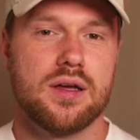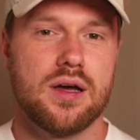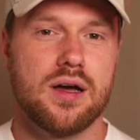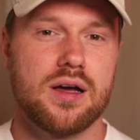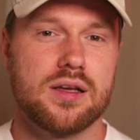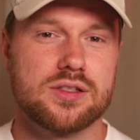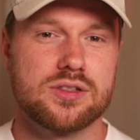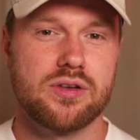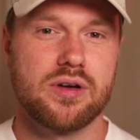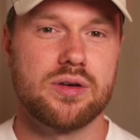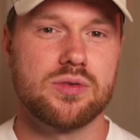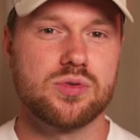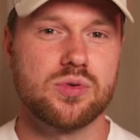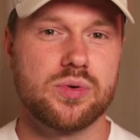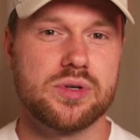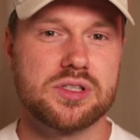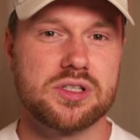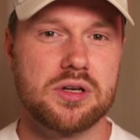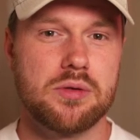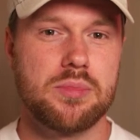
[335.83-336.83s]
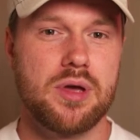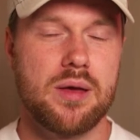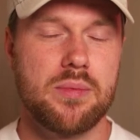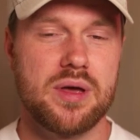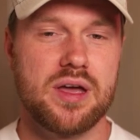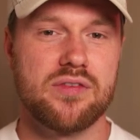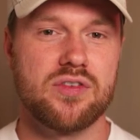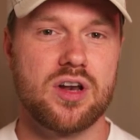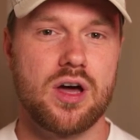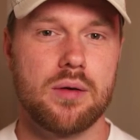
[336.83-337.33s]
So it was always going to be a bit
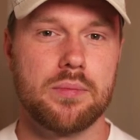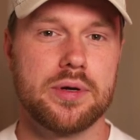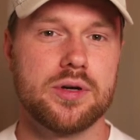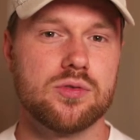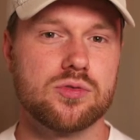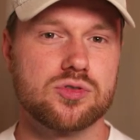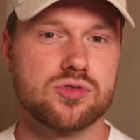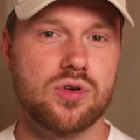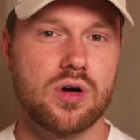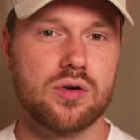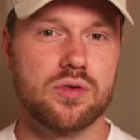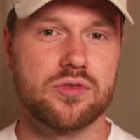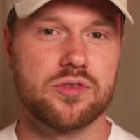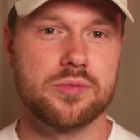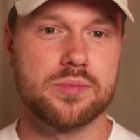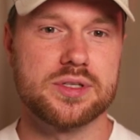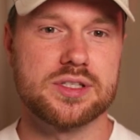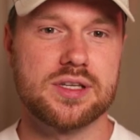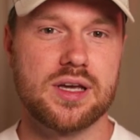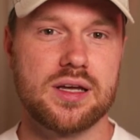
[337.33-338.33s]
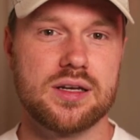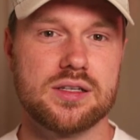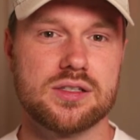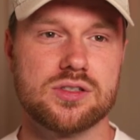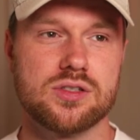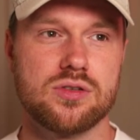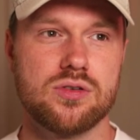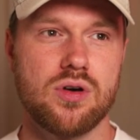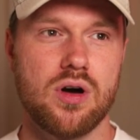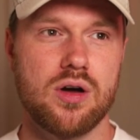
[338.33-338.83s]
of an uphill struggle for Mercedes
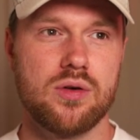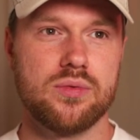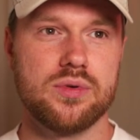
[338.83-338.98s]
to not only